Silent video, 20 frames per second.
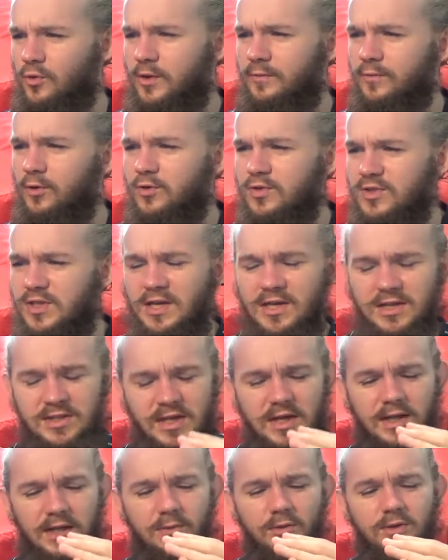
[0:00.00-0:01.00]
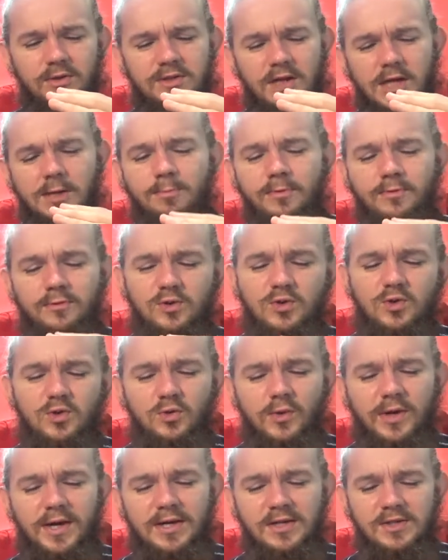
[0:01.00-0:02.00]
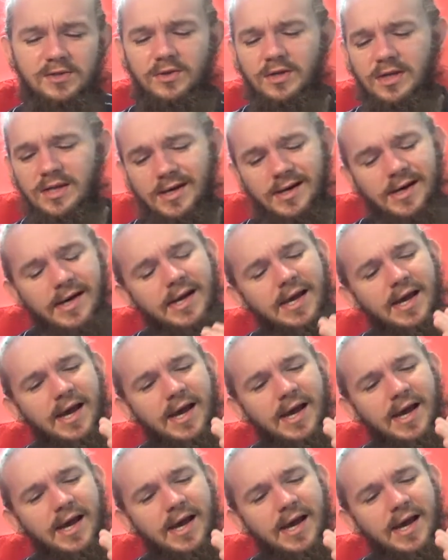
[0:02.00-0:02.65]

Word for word: They've not said exactly what type of 2 row it is on here,